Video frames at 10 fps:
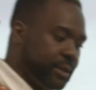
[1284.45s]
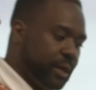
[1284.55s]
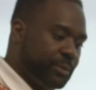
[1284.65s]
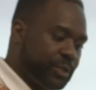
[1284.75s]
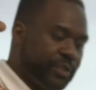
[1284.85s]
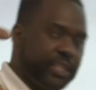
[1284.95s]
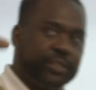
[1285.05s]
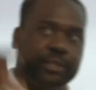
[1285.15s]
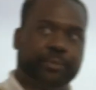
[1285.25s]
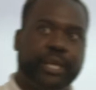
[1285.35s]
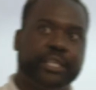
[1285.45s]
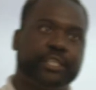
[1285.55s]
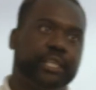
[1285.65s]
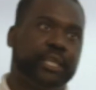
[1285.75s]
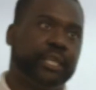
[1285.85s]
almost finished with a
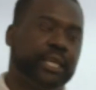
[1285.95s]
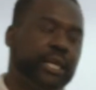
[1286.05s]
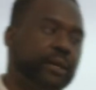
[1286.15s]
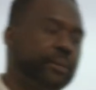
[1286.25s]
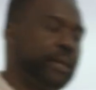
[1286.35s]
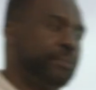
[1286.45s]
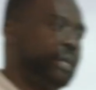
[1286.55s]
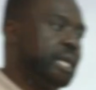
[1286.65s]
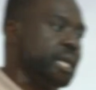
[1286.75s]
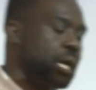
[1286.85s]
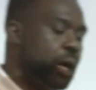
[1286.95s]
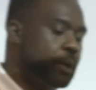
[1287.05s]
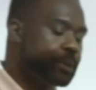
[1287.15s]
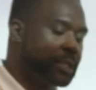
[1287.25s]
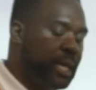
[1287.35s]
PhD in media and
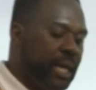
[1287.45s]
comms.